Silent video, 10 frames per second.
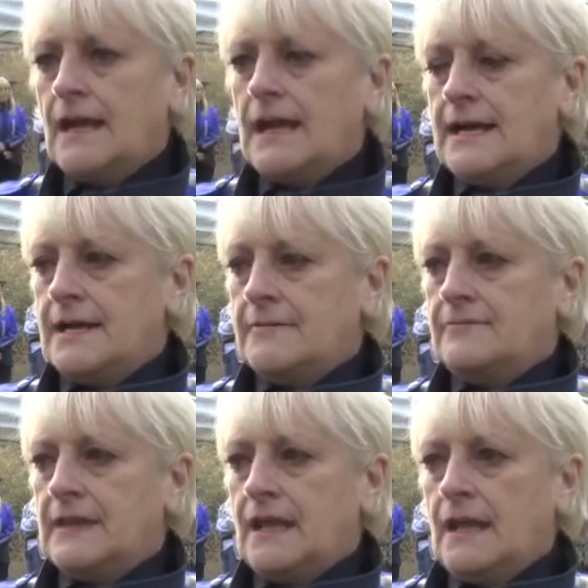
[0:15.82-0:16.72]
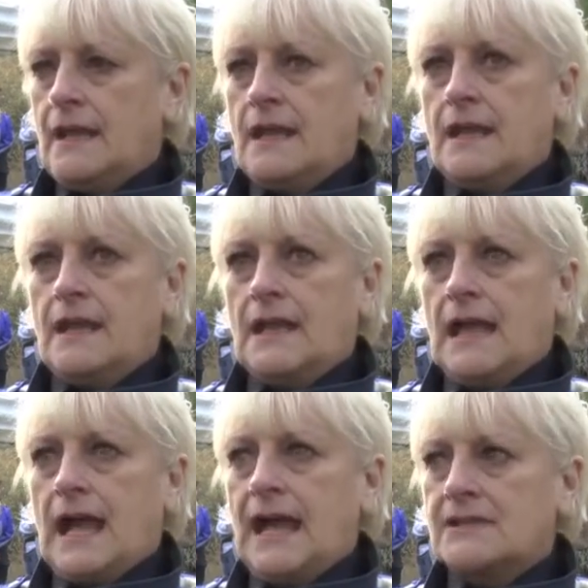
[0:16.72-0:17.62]
Um,
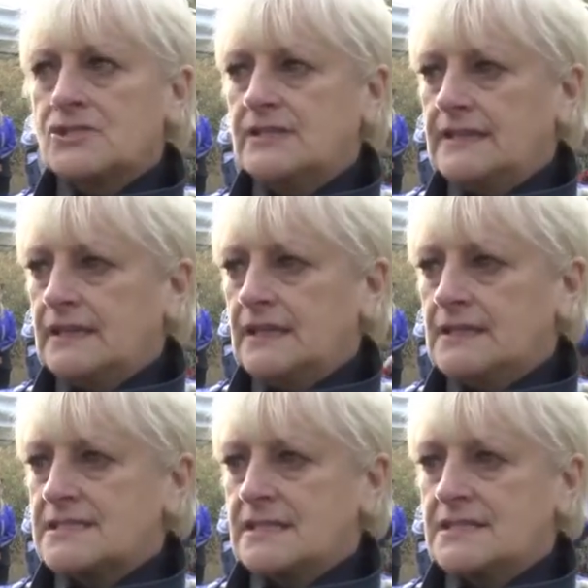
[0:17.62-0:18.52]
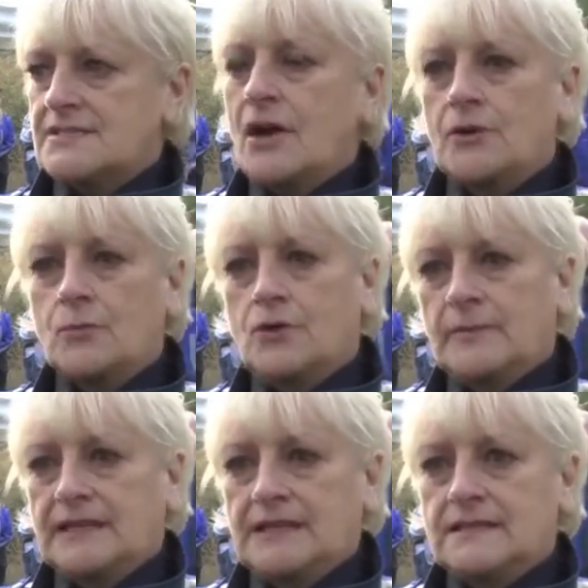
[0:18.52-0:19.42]
actually, it's, it's
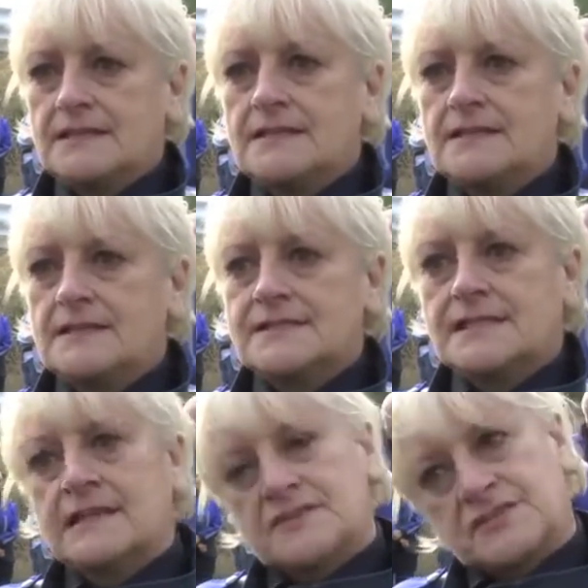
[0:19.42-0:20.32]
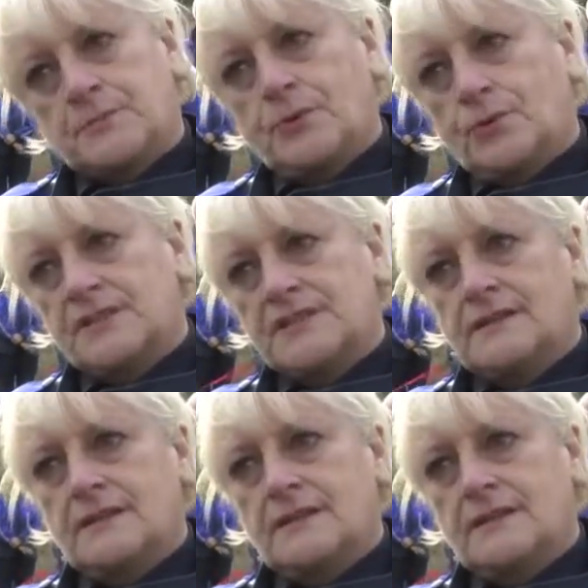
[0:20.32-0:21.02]
heartwarming seeing the support,